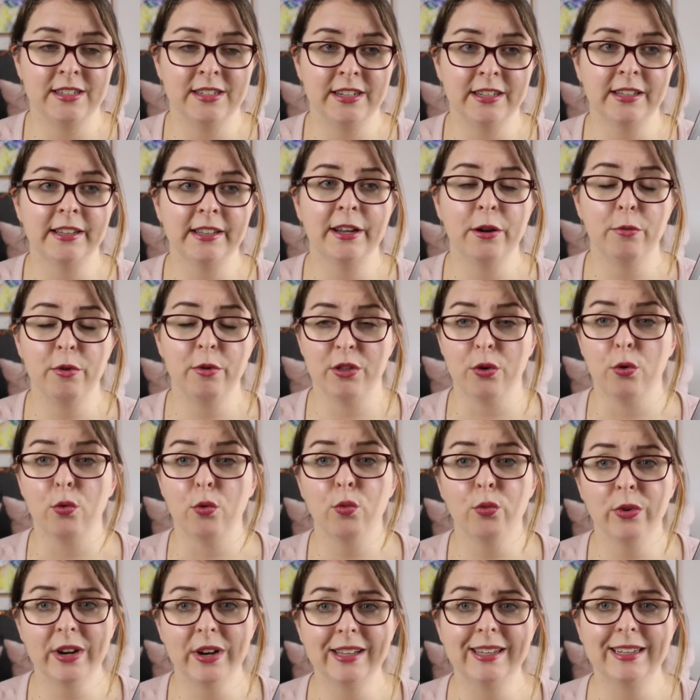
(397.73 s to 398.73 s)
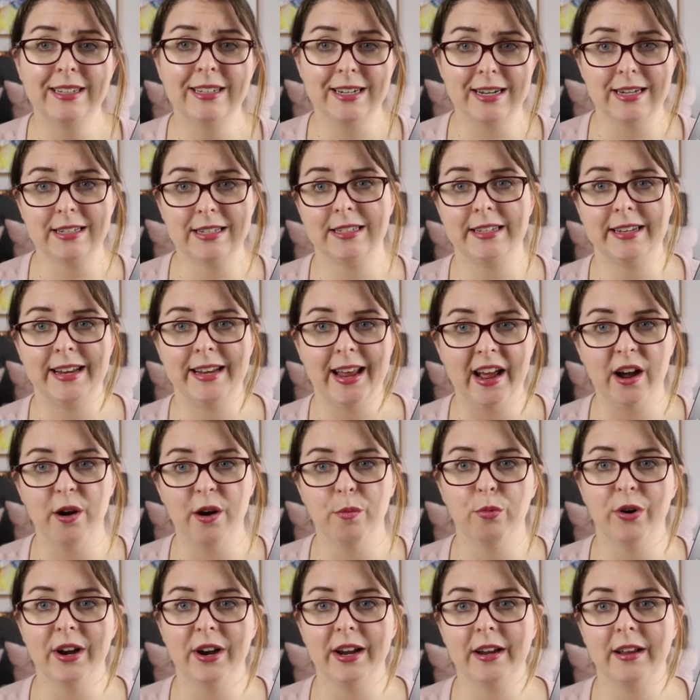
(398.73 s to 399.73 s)
dealing with a really nasty
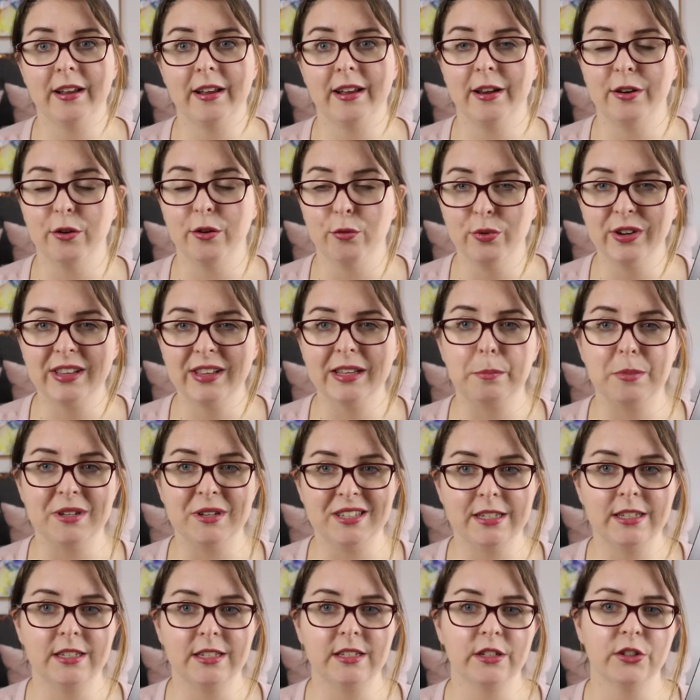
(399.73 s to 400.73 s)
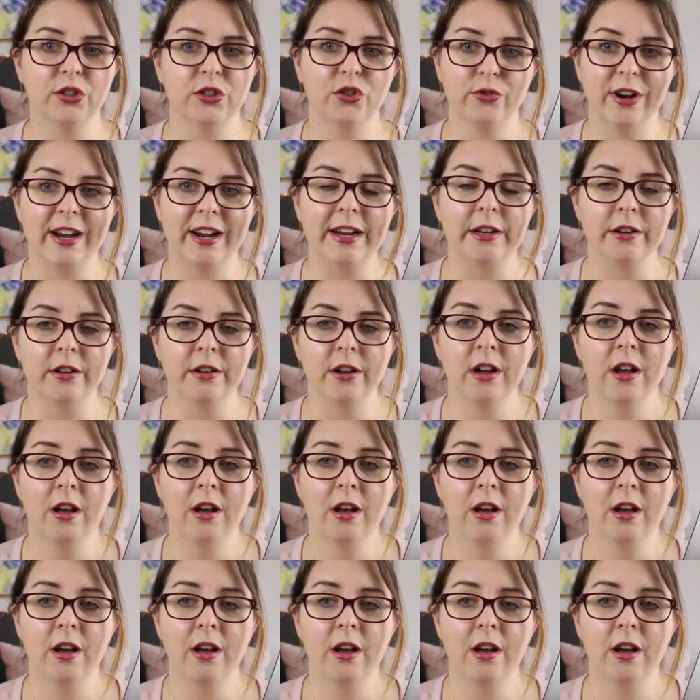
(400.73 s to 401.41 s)
outbreak and a really persistent strain